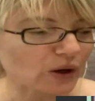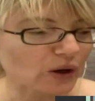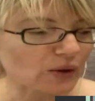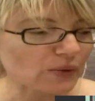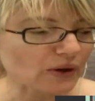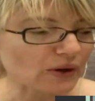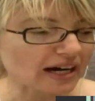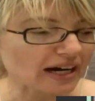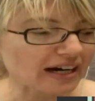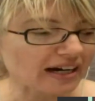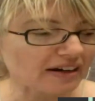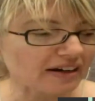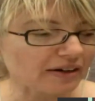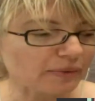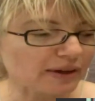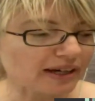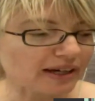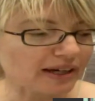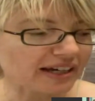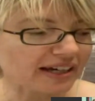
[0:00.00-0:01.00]

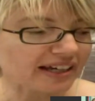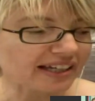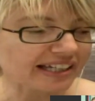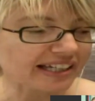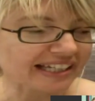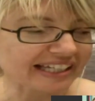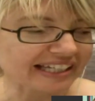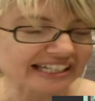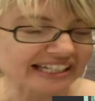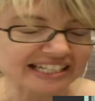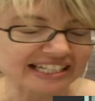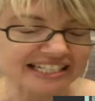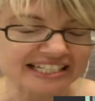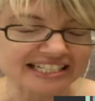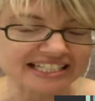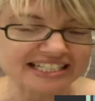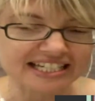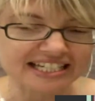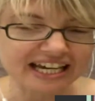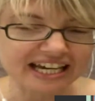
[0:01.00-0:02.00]
we're here
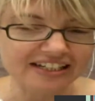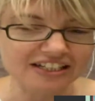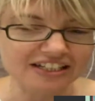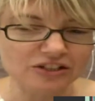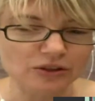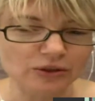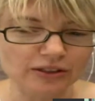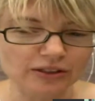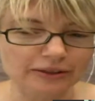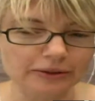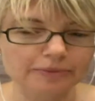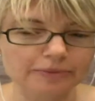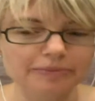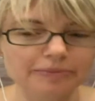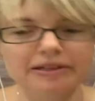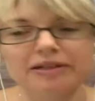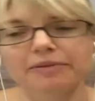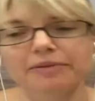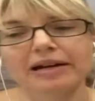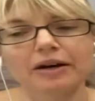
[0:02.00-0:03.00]
today to talk a little bit
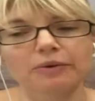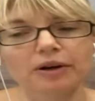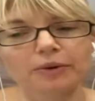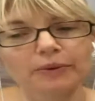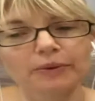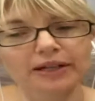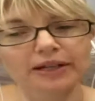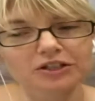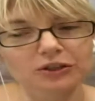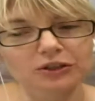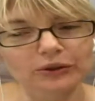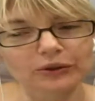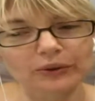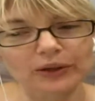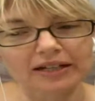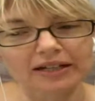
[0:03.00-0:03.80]
about what we do,